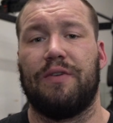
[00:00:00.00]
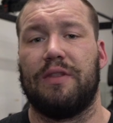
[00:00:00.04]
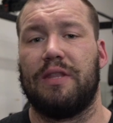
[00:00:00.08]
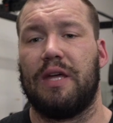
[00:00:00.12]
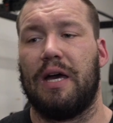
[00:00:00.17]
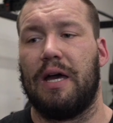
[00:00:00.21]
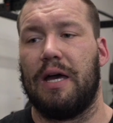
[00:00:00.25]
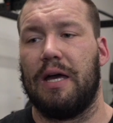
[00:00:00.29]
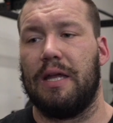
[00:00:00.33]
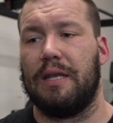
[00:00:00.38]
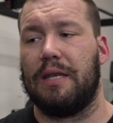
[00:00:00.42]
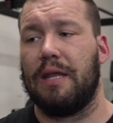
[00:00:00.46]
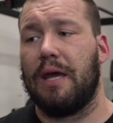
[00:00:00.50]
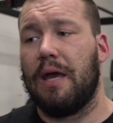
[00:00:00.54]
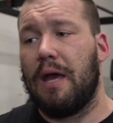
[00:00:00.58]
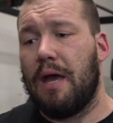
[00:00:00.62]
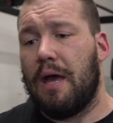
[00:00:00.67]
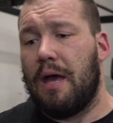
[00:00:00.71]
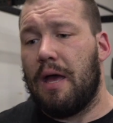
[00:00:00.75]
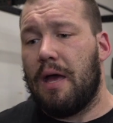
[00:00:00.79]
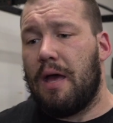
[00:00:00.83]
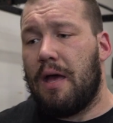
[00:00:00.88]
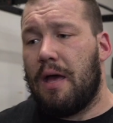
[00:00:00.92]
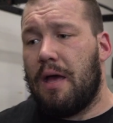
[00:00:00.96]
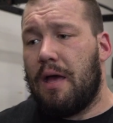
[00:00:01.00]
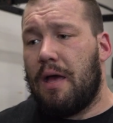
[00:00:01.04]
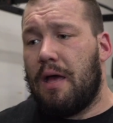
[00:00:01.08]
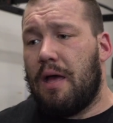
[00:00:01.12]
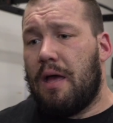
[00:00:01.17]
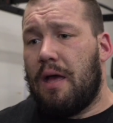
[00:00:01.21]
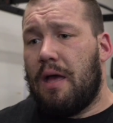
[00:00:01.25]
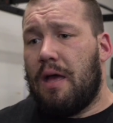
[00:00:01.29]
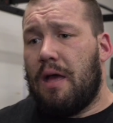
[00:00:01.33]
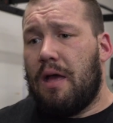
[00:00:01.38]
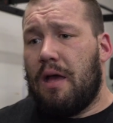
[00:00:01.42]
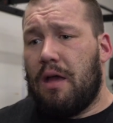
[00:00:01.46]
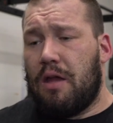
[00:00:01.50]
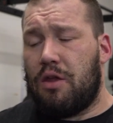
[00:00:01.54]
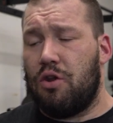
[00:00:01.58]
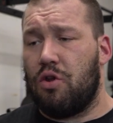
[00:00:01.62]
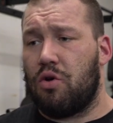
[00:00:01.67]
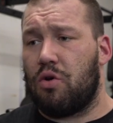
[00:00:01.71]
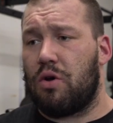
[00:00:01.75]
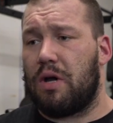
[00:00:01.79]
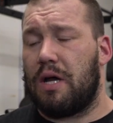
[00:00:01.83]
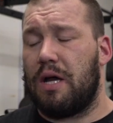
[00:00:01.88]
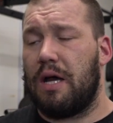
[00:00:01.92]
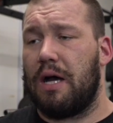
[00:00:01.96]
like that. And, you
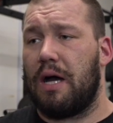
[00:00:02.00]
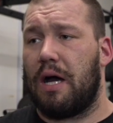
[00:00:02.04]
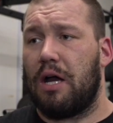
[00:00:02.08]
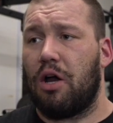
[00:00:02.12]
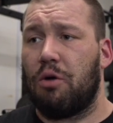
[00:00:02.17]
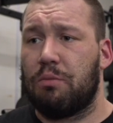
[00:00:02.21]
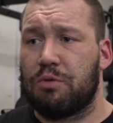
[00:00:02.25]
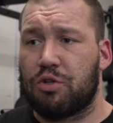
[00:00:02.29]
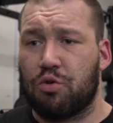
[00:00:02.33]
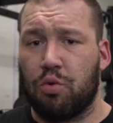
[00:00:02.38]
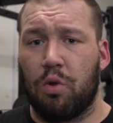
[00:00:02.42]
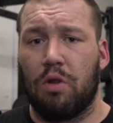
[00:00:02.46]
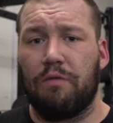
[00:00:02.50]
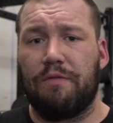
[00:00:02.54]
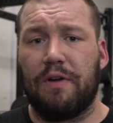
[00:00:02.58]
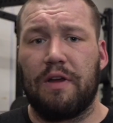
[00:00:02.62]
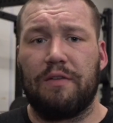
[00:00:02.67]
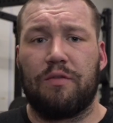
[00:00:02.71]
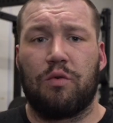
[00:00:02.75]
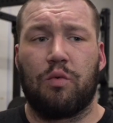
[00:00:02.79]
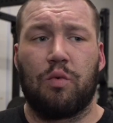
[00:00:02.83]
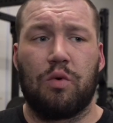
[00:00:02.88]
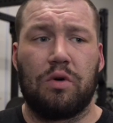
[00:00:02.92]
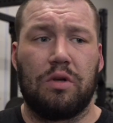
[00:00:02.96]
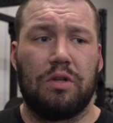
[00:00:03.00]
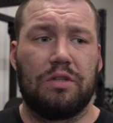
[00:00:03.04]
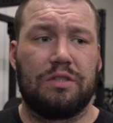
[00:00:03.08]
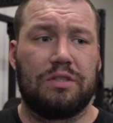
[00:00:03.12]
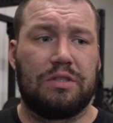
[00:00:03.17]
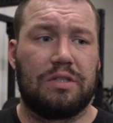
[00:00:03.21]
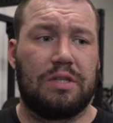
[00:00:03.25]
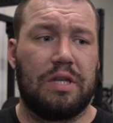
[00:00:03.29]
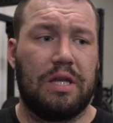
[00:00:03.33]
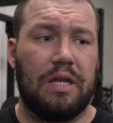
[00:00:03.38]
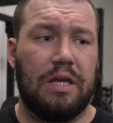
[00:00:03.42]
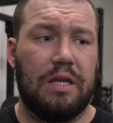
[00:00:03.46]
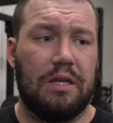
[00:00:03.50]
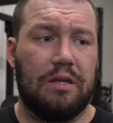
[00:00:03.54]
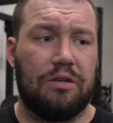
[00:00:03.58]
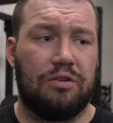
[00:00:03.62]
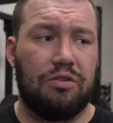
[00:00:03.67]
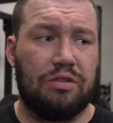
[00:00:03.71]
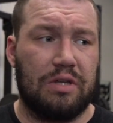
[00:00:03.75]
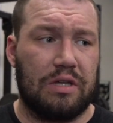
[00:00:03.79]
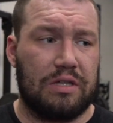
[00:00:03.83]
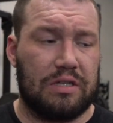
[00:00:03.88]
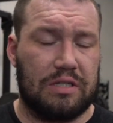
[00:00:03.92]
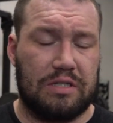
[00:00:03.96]
know, I almost qualified for Worlds in
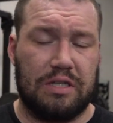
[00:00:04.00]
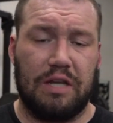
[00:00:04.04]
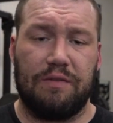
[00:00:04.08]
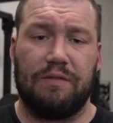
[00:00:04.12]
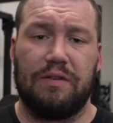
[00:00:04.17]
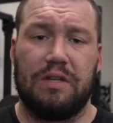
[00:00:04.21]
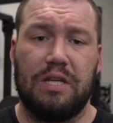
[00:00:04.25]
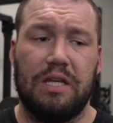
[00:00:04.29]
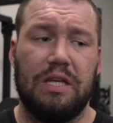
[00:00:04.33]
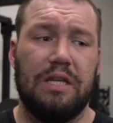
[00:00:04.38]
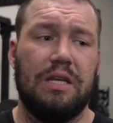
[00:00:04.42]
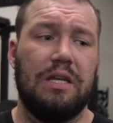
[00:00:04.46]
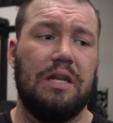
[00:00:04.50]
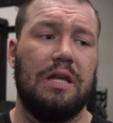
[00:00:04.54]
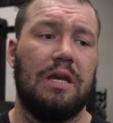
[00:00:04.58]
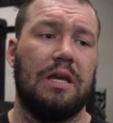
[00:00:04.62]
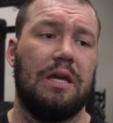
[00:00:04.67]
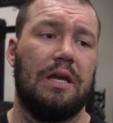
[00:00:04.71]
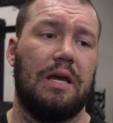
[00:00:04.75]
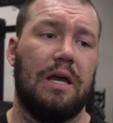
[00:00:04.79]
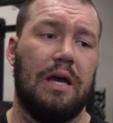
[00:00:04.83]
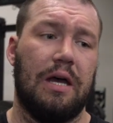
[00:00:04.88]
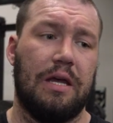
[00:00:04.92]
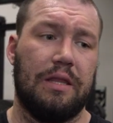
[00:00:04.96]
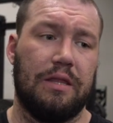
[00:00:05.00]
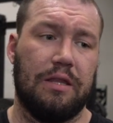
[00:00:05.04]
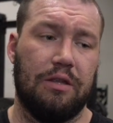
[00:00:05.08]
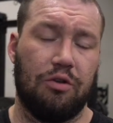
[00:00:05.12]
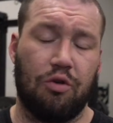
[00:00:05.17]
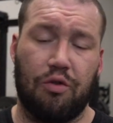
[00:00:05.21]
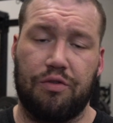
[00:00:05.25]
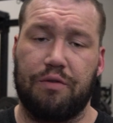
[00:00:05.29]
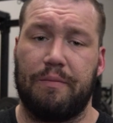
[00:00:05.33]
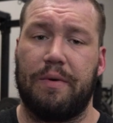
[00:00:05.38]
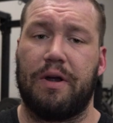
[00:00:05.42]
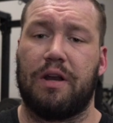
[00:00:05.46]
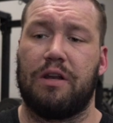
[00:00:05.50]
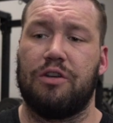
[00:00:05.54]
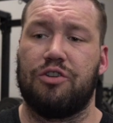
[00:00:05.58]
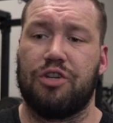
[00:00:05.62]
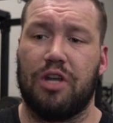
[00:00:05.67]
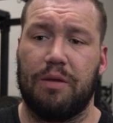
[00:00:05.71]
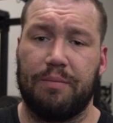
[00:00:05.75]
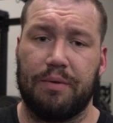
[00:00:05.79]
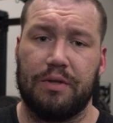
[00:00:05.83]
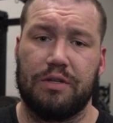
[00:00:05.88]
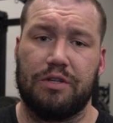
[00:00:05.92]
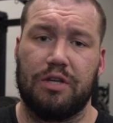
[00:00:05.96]
2017 at the North American
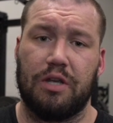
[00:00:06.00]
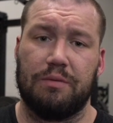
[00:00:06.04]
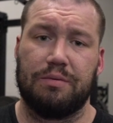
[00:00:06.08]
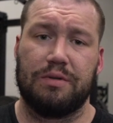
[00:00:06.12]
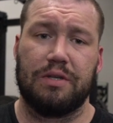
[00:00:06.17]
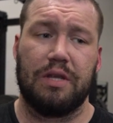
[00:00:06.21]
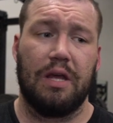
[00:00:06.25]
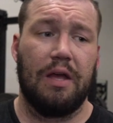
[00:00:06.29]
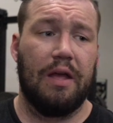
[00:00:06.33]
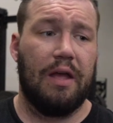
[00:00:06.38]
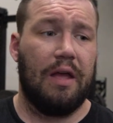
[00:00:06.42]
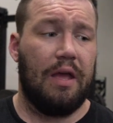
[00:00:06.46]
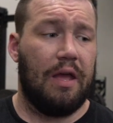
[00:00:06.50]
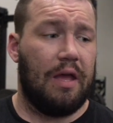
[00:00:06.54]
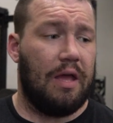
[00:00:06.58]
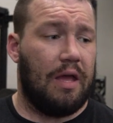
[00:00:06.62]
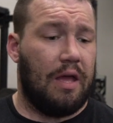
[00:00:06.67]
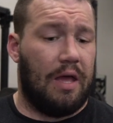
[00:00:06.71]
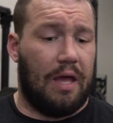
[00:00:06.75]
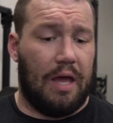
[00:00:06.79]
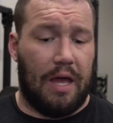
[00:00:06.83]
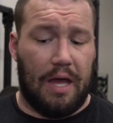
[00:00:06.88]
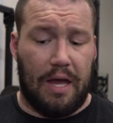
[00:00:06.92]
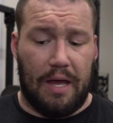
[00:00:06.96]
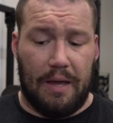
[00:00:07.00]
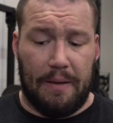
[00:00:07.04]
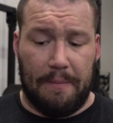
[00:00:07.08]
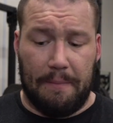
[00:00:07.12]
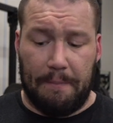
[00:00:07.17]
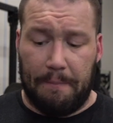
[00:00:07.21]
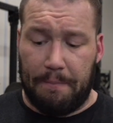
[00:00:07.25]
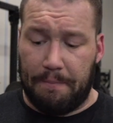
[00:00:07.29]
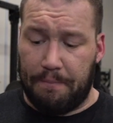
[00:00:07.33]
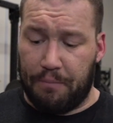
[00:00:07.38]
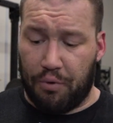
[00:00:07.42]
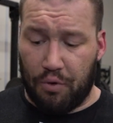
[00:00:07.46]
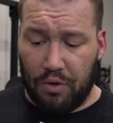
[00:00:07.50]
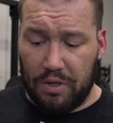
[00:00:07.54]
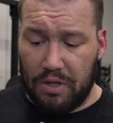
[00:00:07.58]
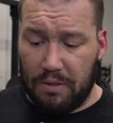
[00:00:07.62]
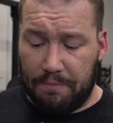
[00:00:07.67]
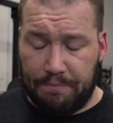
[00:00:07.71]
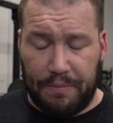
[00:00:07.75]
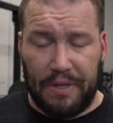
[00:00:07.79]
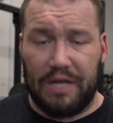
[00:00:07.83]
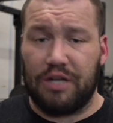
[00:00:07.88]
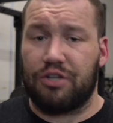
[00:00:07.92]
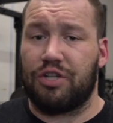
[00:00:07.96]
Championships. Probably
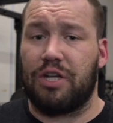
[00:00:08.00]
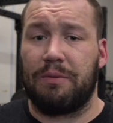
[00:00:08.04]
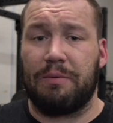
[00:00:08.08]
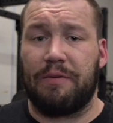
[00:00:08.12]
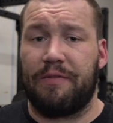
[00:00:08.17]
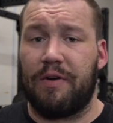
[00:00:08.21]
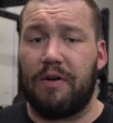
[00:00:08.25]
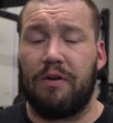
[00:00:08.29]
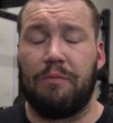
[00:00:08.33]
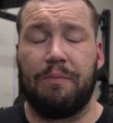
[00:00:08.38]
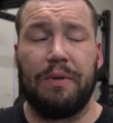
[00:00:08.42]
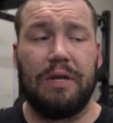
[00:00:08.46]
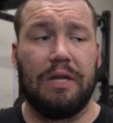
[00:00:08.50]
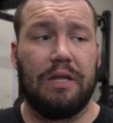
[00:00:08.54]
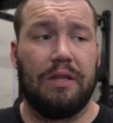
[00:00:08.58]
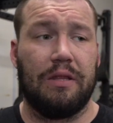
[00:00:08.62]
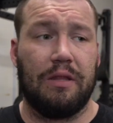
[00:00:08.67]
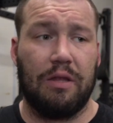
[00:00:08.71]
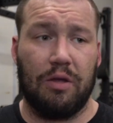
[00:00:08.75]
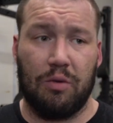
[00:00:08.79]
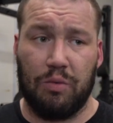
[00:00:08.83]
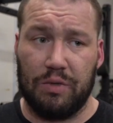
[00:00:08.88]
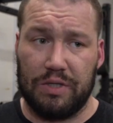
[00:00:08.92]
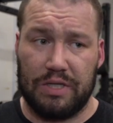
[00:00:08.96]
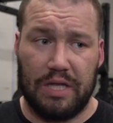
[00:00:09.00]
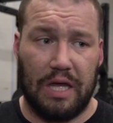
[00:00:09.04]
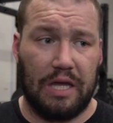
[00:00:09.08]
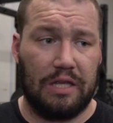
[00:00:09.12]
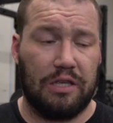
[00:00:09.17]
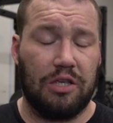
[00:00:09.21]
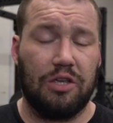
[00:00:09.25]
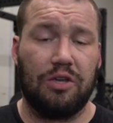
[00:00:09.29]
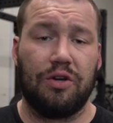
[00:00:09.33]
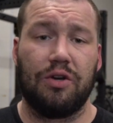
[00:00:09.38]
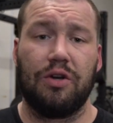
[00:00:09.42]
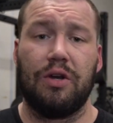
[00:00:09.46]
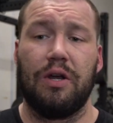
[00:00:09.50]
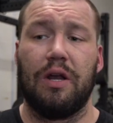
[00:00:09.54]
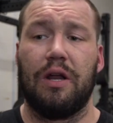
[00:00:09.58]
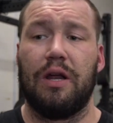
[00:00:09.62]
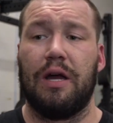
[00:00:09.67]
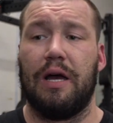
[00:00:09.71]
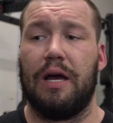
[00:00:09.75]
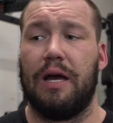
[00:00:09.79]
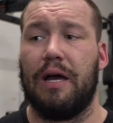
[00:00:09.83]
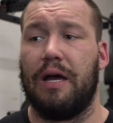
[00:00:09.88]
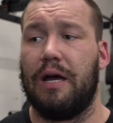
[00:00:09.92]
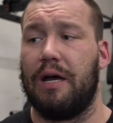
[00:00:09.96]
the best shape I've ever been in was that year.
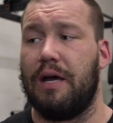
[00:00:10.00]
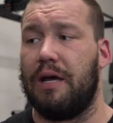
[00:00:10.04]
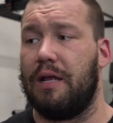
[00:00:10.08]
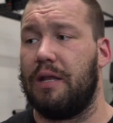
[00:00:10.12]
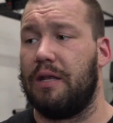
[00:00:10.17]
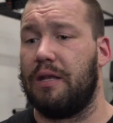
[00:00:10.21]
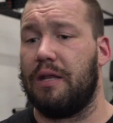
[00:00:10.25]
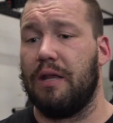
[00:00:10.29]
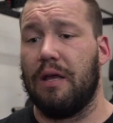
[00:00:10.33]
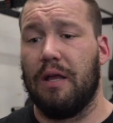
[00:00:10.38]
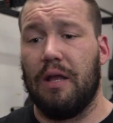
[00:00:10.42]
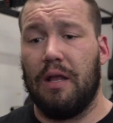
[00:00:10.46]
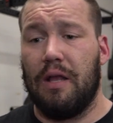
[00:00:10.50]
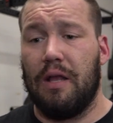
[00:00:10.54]
And